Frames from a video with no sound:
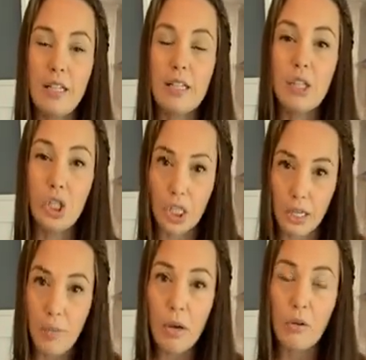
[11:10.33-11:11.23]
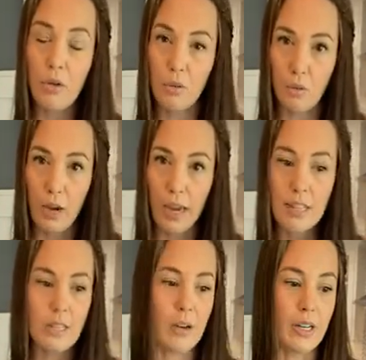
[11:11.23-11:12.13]
GMO soy,
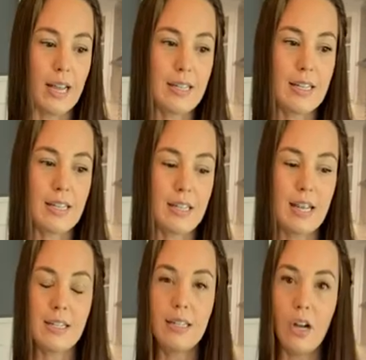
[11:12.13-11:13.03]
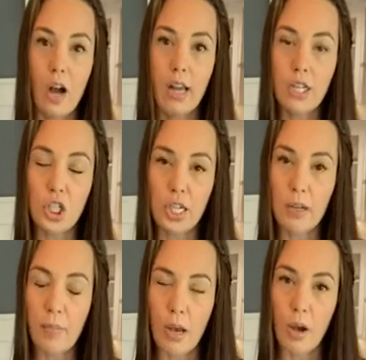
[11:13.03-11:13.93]
so unless it says
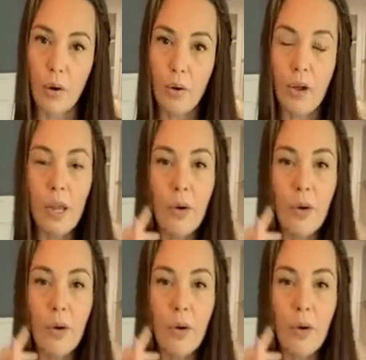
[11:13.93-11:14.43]
non-GMO,